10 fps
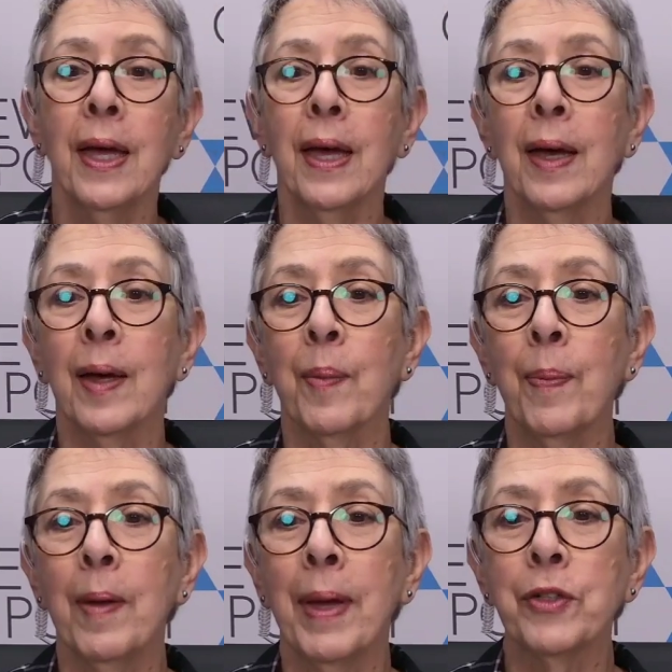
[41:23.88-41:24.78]

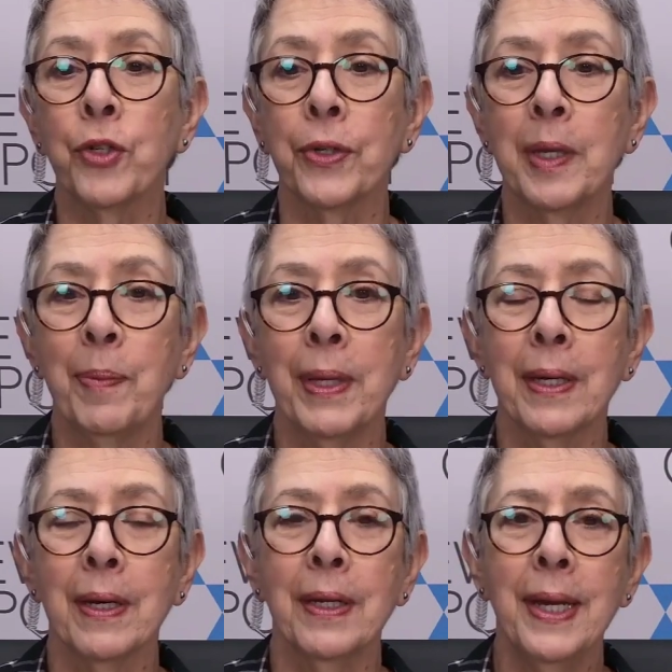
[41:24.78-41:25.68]
about Turkey
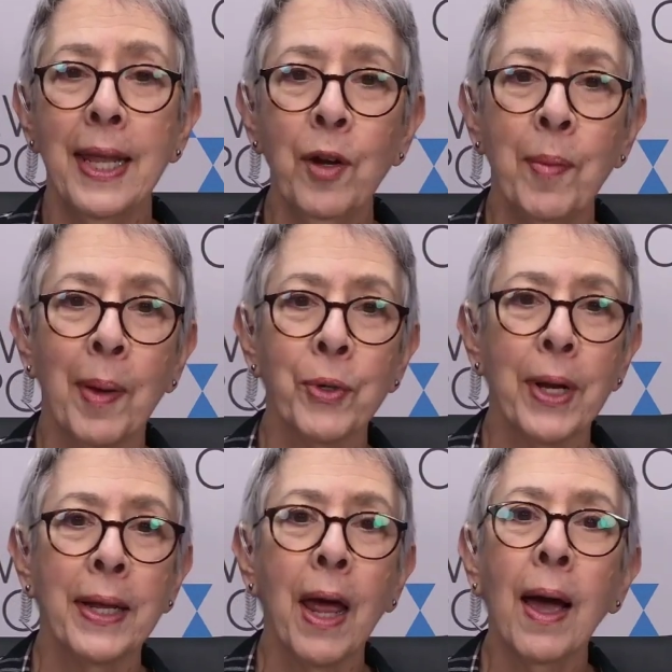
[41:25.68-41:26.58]
being a NATO member,
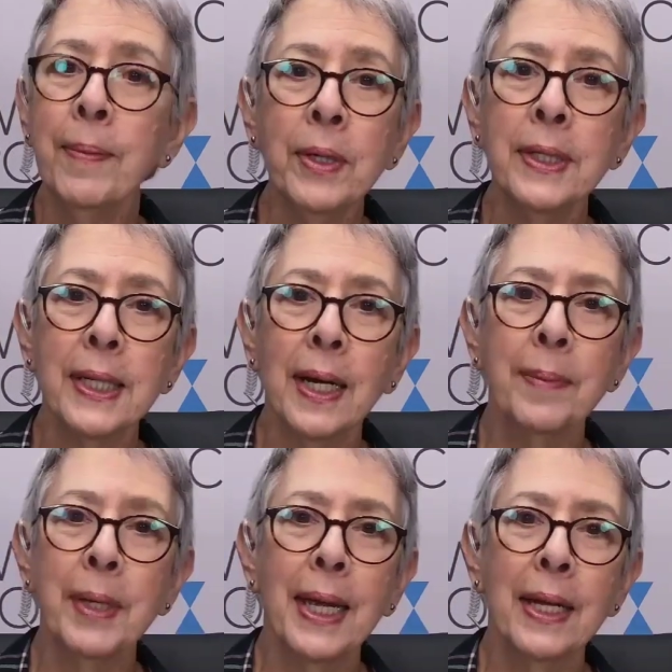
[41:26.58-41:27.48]
and I'm gonna
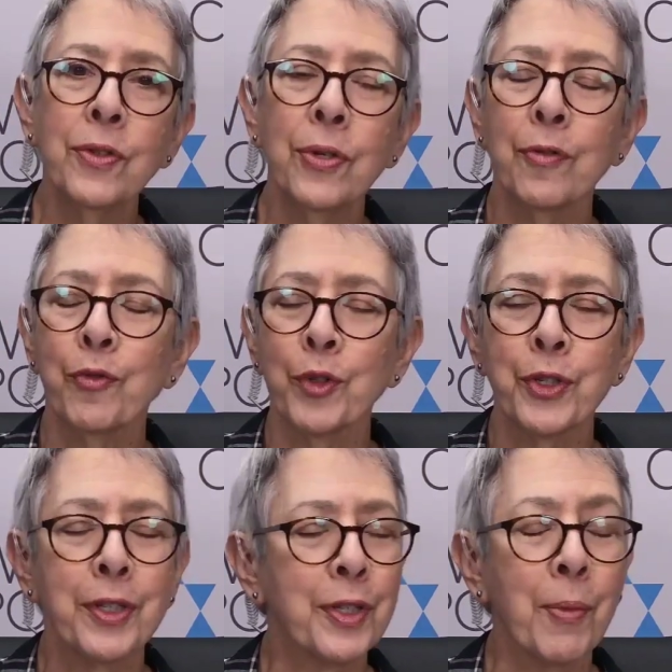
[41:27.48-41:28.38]
answer the
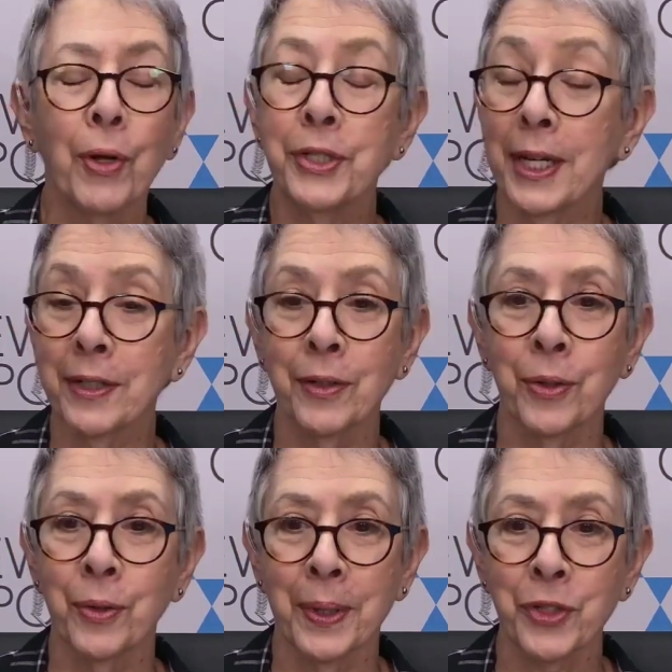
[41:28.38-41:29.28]
first small
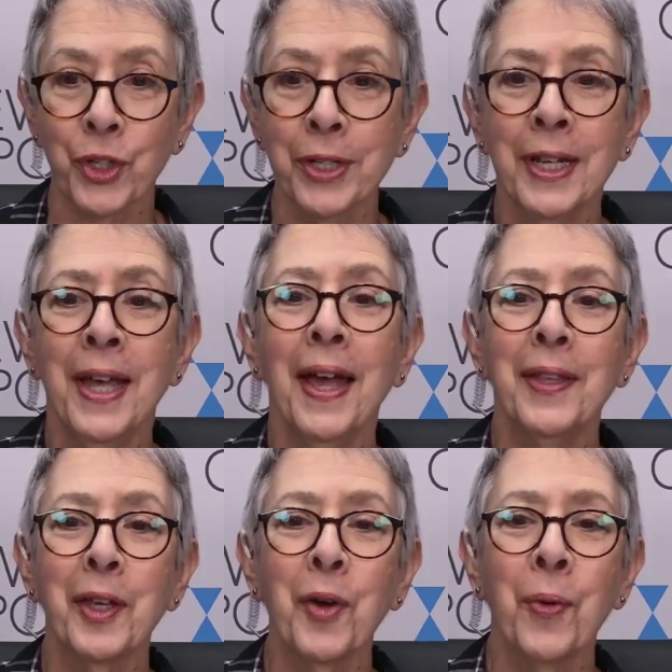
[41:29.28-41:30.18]
technical question
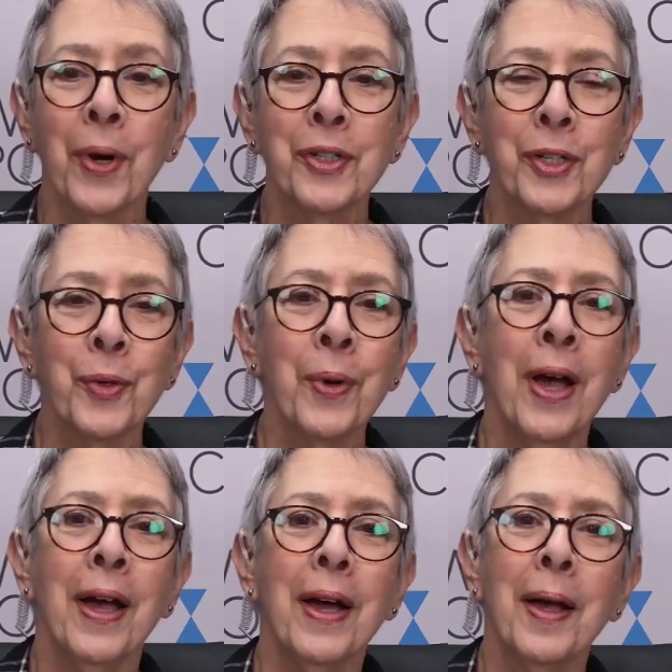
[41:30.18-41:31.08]
and then go on to you.
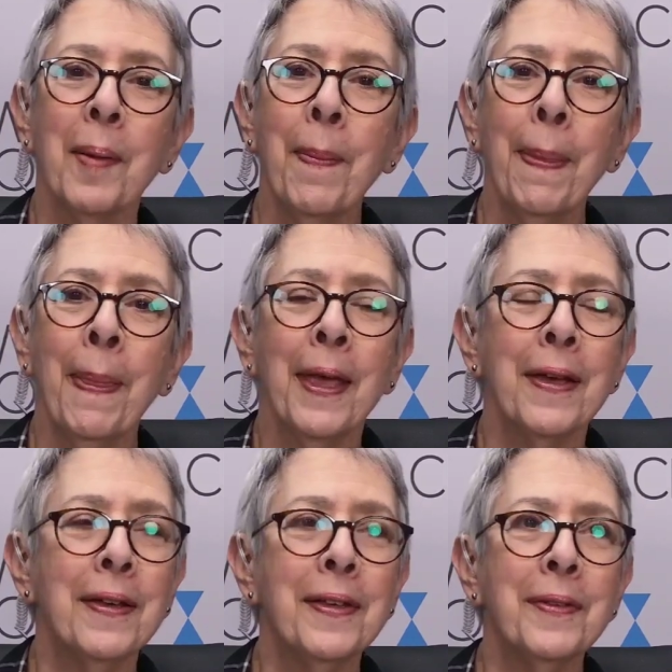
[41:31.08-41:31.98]

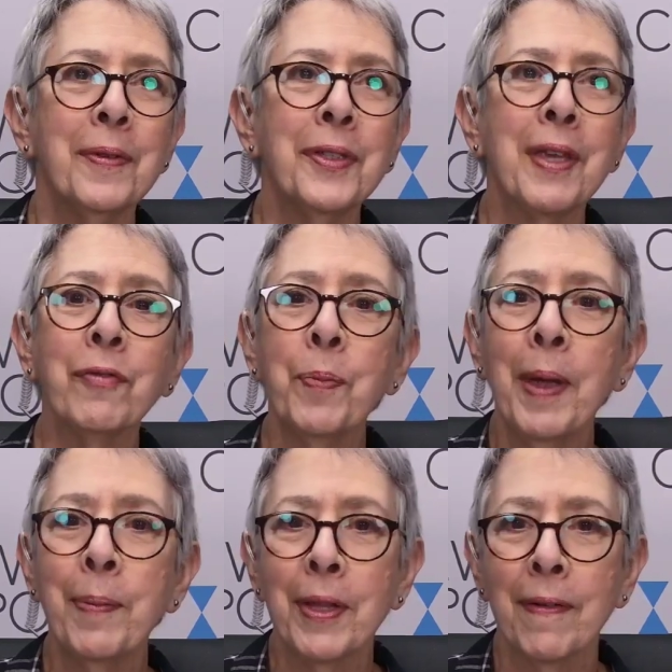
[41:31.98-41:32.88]
Several
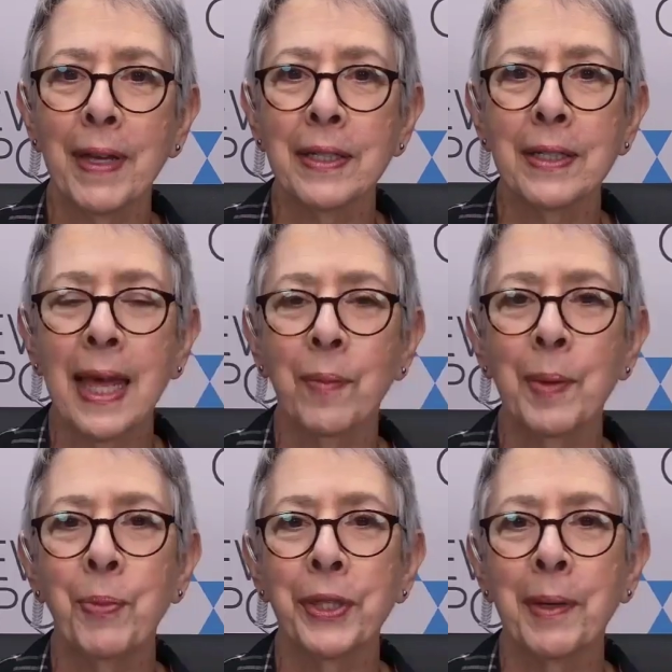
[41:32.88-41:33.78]
people have asked, can't
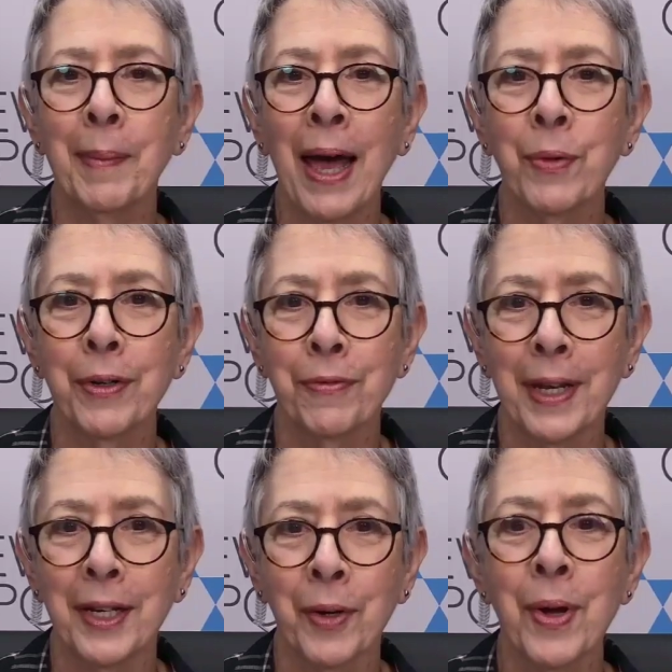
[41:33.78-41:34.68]
we put them out of
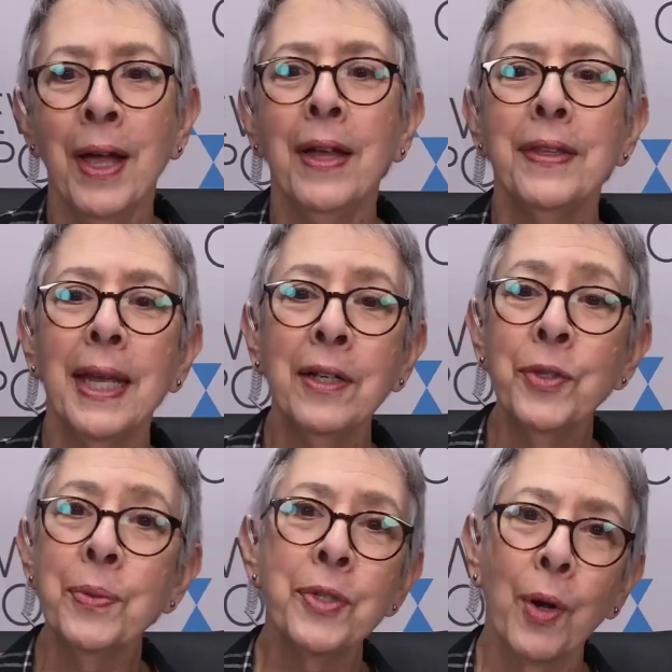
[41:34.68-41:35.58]
NATO? The
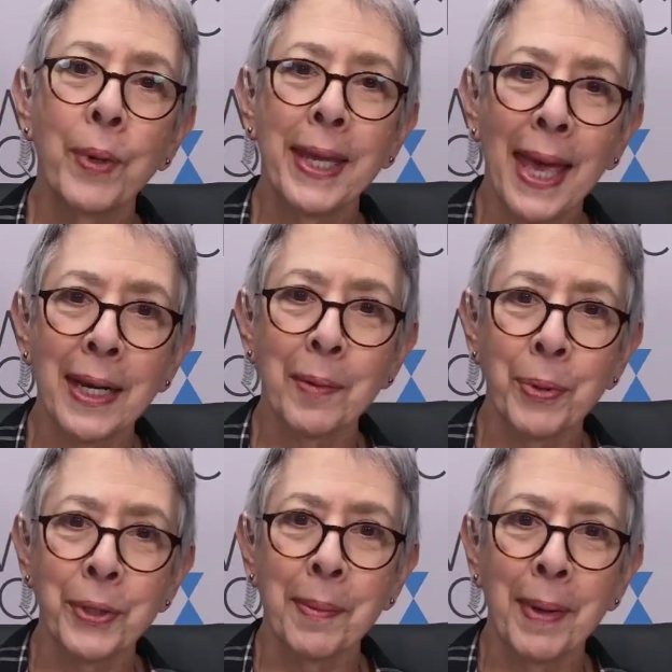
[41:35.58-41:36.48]
answer is no, we cannot
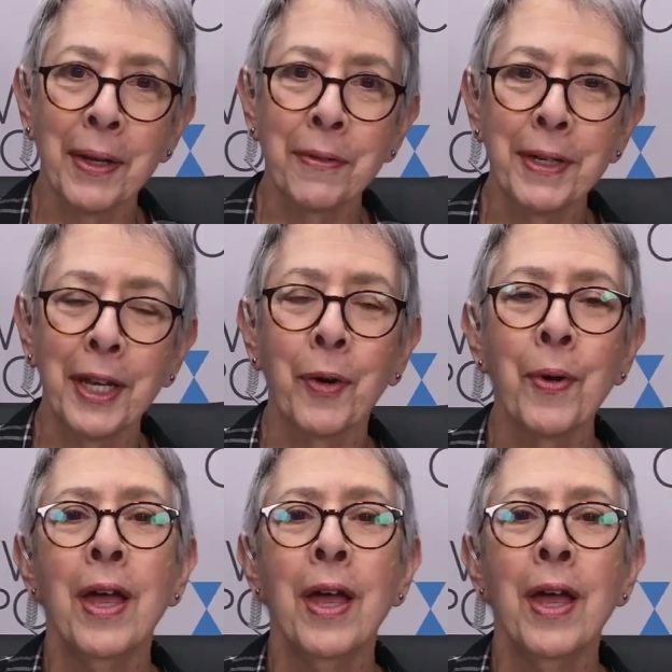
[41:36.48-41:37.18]
put them out of NATO.